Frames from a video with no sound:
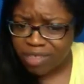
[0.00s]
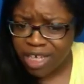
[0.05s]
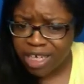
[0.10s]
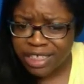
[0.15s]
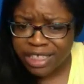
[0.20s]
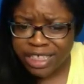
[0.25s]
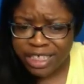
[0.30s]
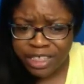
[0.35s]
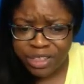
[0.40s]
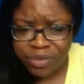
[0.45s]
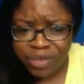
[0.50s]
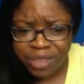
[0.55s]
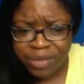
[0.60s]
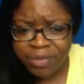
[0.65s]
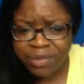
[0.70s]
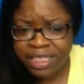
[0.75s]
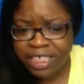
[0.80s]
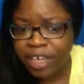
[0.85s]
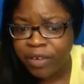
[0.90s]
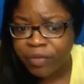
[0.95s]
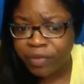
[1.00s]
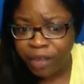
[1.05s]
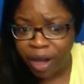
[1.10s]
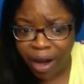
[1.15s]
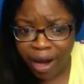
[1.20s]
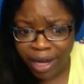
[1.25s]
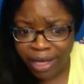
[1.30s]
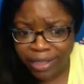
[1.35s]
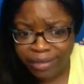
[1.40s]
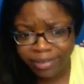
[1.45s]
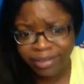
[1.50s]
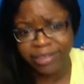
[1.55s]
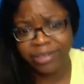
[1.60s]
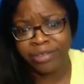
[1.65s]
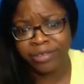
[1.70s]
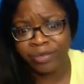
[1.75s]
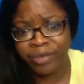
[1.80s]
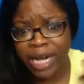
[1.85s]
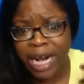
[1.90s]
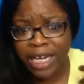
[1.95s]
just do some self-thought.
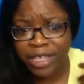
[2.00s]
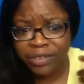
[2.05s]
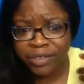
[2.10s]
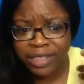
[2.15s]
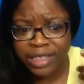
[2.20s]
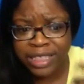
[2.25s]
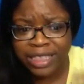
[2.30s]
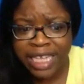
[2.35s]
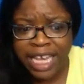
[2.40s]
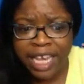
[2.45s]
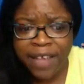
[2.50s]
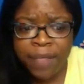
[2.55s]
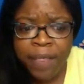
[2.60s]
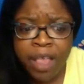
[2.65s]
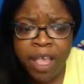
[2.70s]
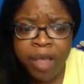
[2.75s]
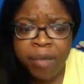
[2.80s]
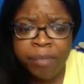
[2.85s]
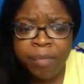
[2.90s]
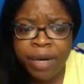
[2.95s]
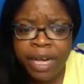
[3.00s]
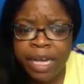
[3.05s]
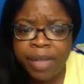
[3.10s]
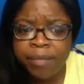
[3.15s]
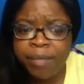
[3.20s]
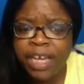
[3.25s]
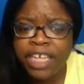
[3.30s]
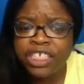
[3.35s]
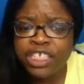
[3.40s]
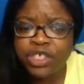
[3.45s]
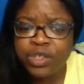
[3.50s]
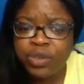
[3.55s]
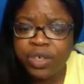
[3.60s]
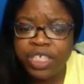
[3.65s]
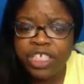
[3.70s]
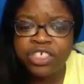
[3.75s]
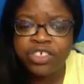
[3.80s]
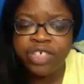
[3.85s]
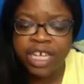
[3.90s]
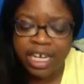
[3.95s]
That's what I used to say. But make sure
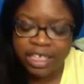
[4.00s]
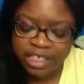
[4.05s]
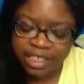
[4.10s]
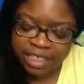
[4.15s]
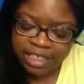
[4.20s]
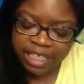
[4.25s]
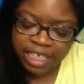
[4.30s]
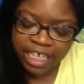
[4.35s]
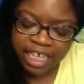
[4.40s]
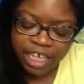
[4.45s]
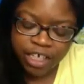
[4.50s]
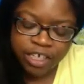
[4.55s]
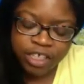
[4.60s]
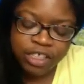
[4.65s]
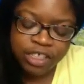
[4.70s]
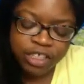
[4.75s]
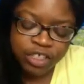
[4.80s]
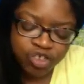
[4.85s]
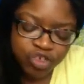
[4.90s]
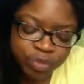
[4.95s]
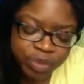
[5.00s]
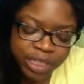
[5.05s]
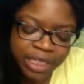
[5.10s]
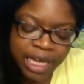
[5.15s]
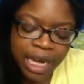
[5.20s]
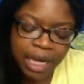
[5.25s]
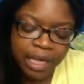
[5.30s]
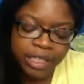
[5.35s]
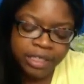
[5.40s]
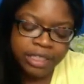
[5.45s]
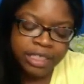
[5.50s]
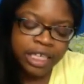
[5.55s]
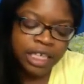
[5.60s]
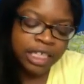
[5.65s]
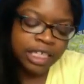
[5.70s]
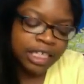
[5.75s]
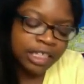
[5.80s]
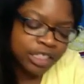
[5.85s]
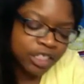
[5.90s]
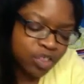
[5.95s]
that you're not just sitting here consuming knowledge,
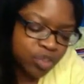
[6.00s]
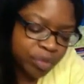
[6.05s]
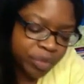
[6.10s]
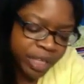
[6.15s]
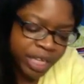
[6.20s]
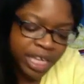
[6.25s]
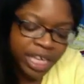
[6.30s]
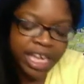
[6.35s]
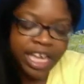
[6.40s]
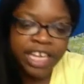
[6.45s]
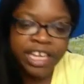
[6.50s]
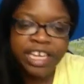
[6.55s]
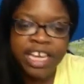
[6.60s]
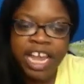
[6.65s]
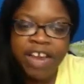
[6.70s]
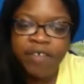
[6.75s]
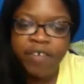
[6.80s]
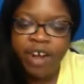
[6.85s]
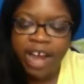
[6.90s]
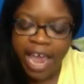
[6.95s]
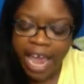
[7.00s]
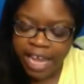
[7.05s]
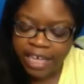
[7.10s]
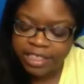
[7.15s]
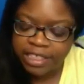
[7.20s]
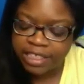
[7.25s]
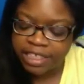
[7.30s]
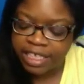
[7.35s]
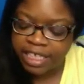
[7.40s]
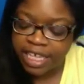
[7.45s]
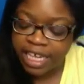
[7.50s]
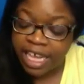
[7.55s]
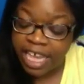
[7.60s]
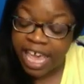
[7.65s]
consuming it, and never actually